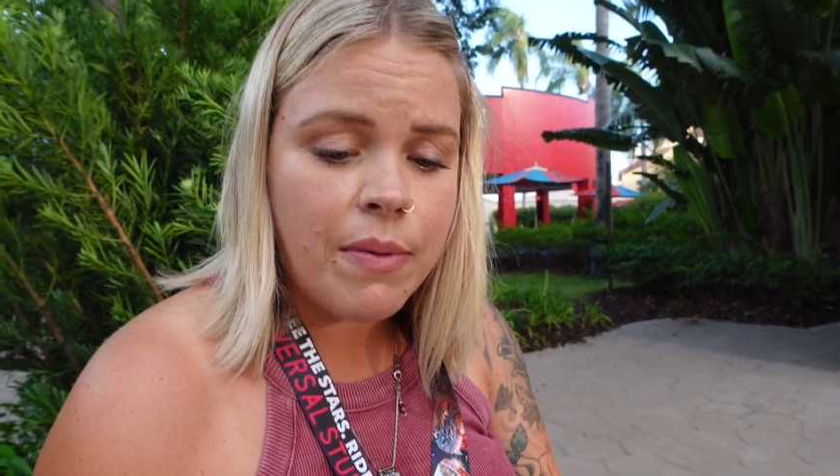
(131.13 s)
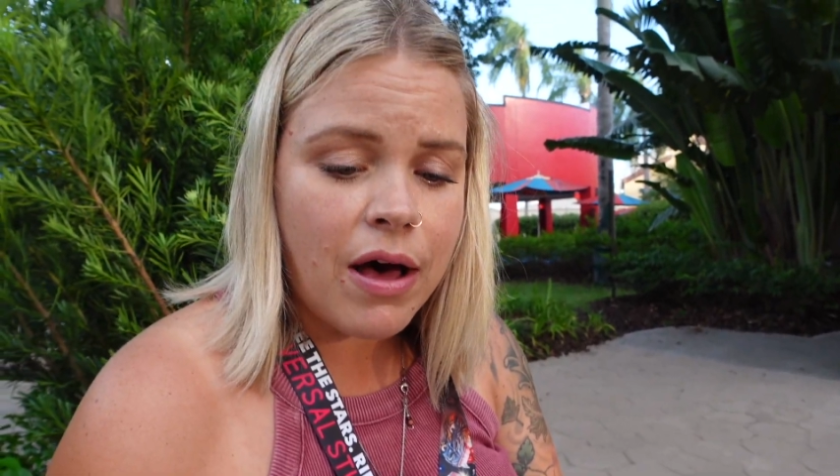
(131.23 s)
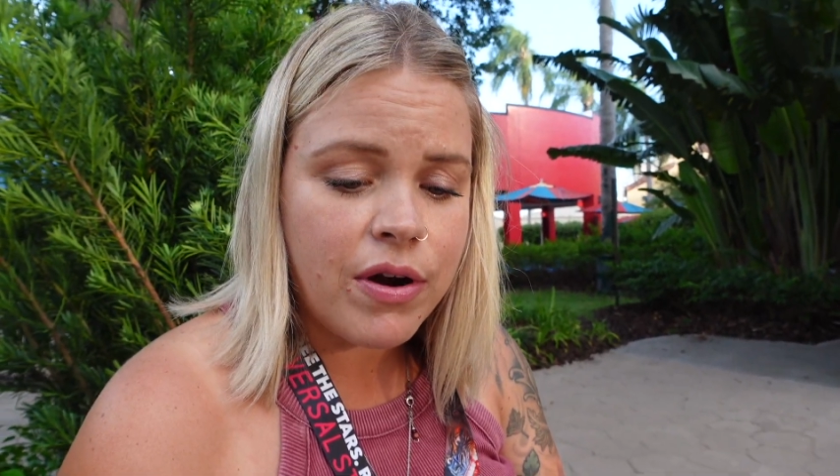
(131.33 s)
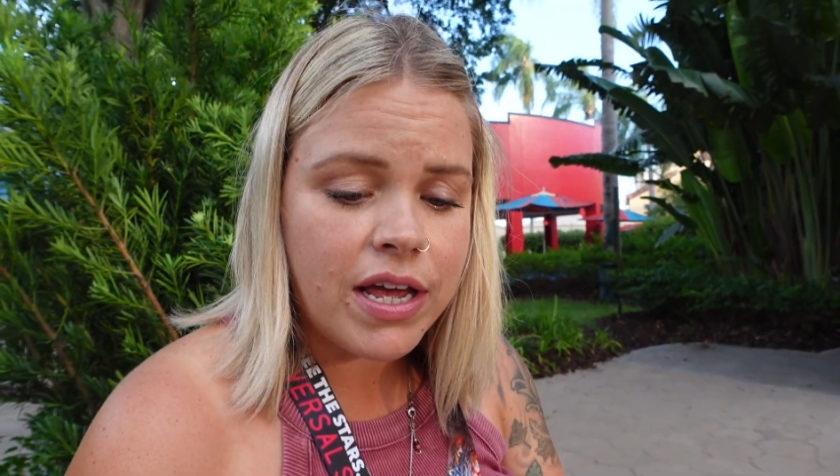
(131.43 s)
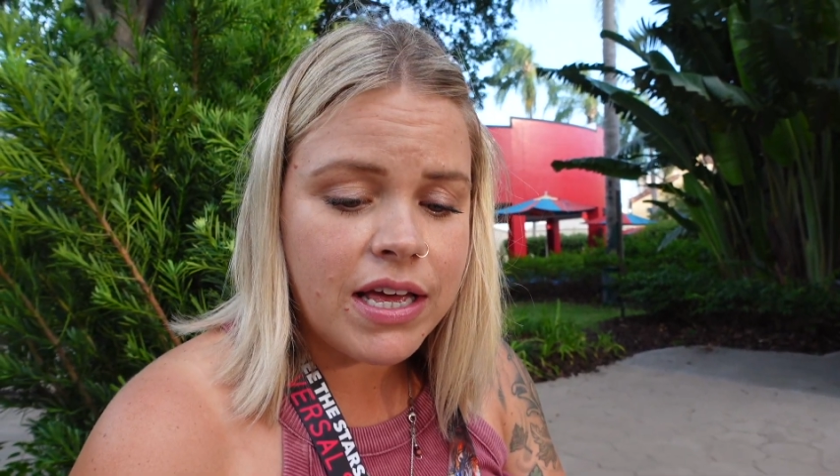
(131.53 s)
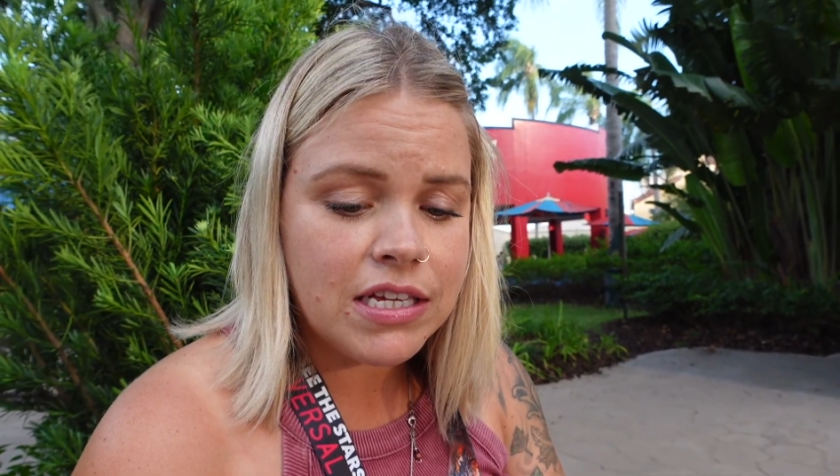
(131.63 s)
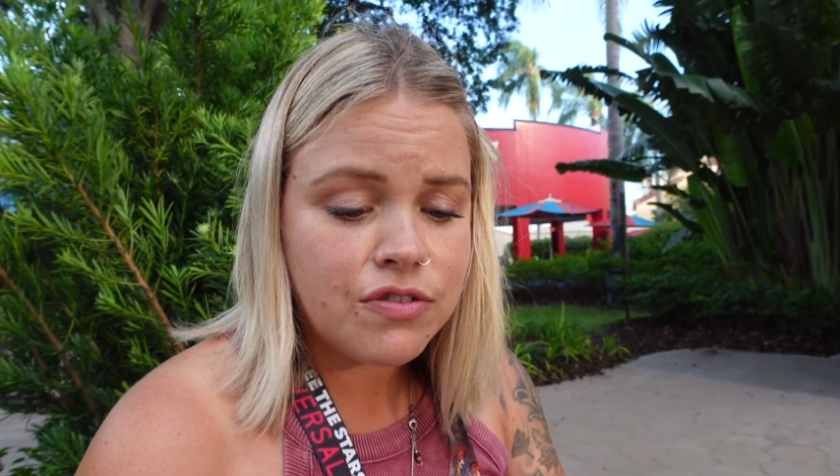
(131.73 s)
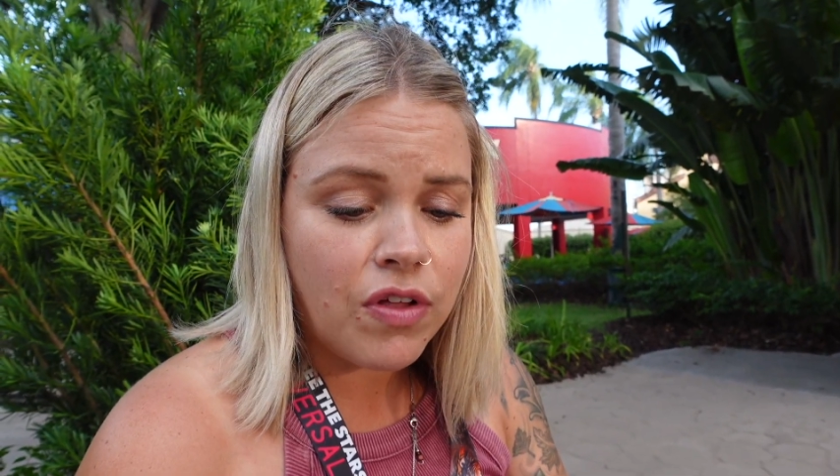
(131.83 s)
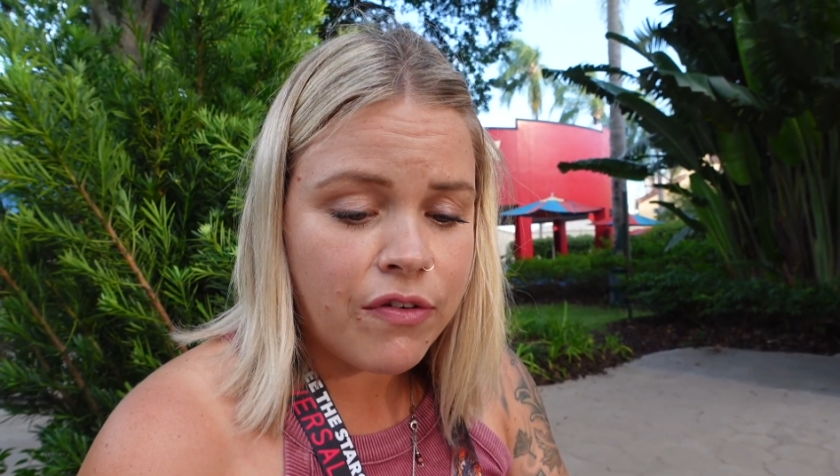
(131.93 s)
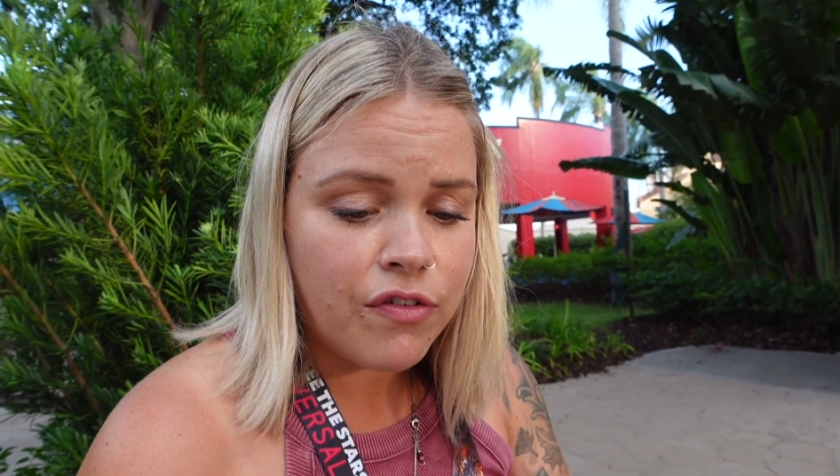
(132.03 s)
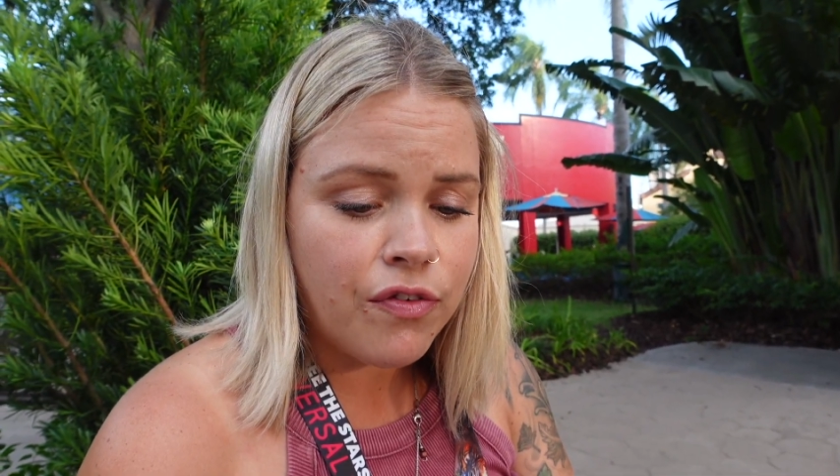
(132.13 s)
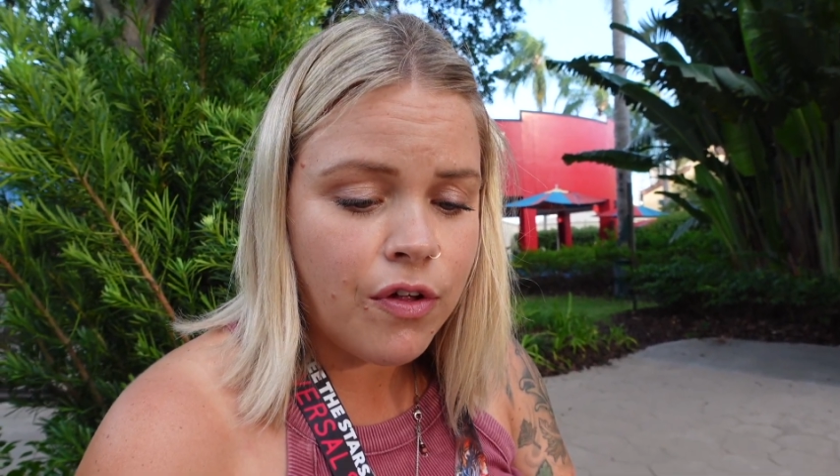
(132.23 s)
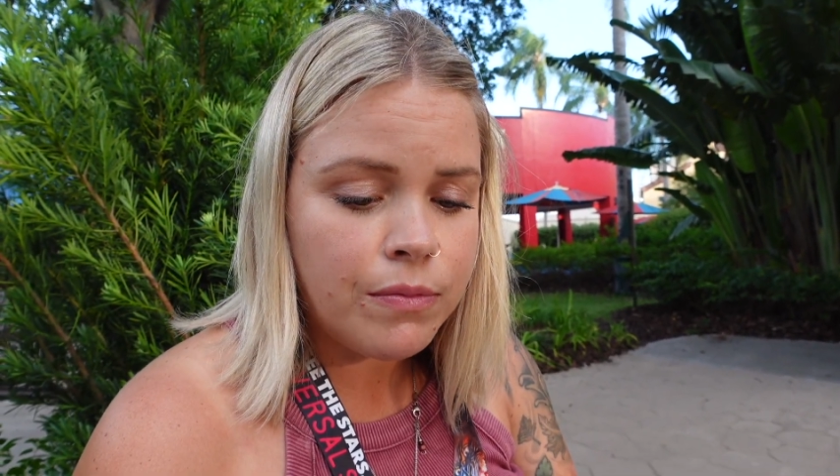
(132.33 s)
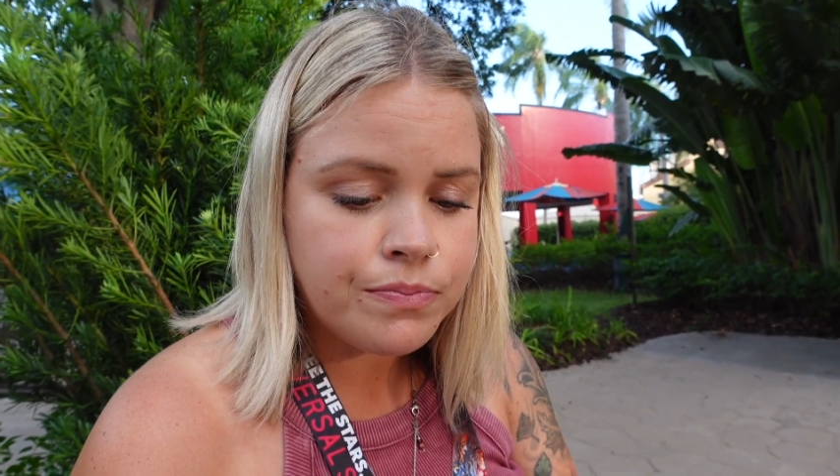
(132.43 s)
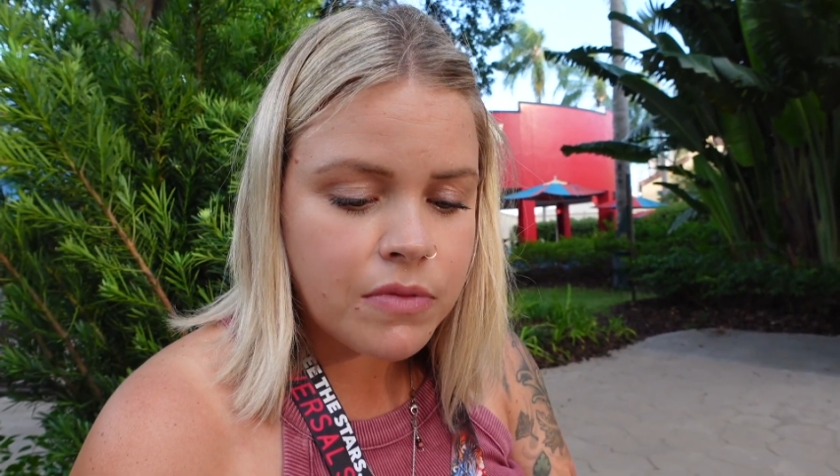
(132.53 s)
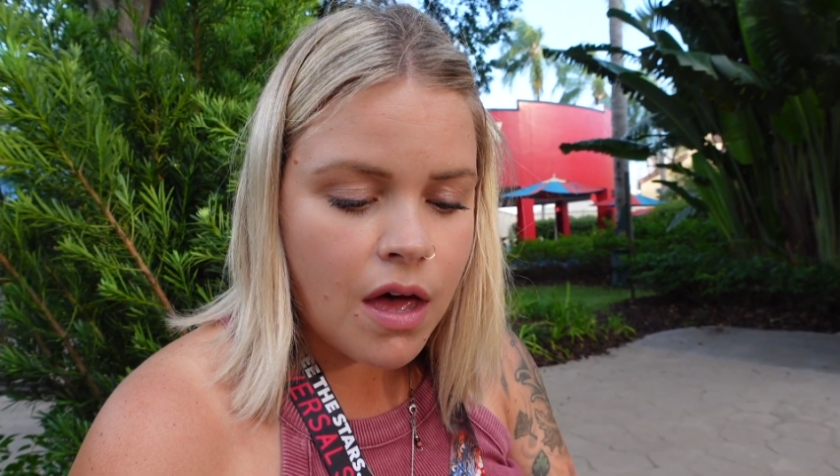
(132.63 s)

about it is flavorful.